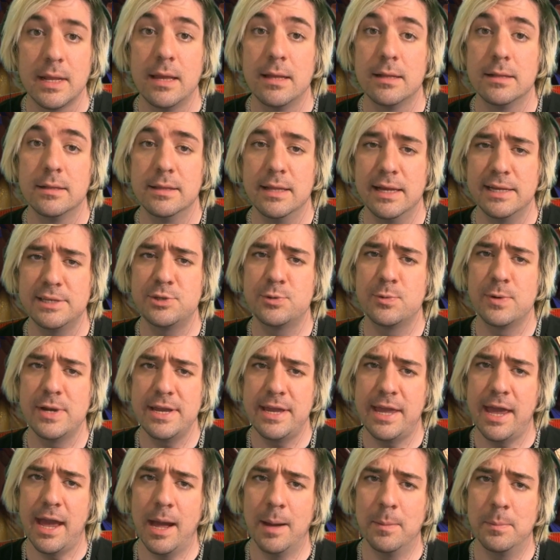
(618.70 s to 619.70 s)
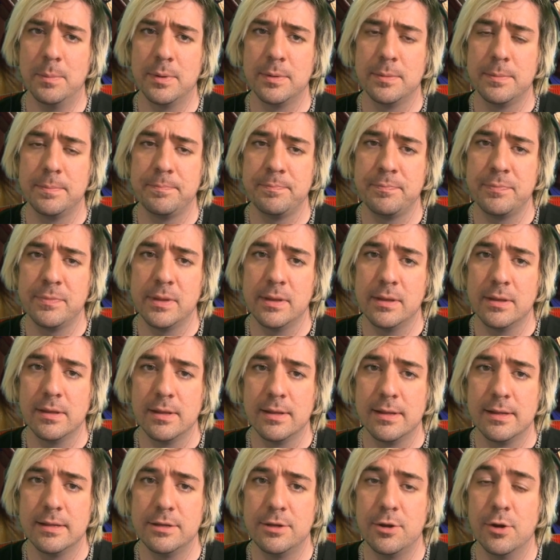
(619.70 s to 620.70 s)
Let's recap.
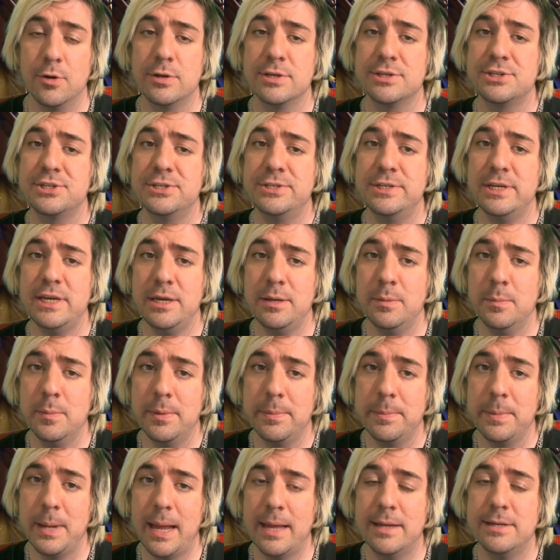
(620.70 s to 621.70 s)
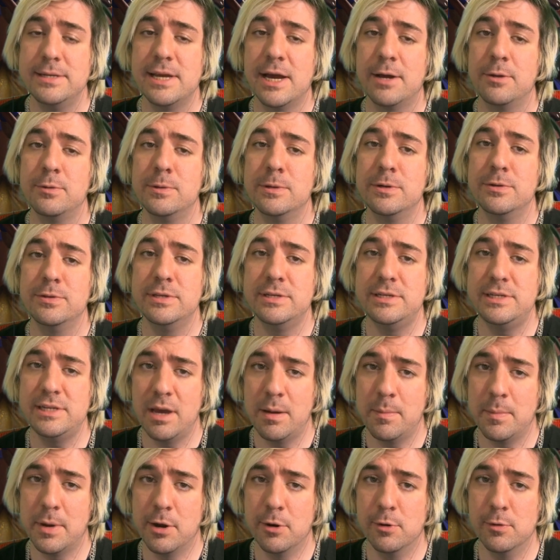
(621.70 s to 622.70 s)
Go to Steam and download the
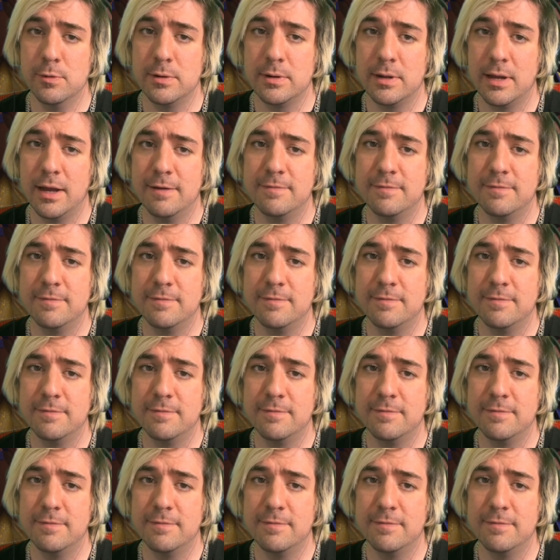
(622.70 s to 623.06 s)
demo of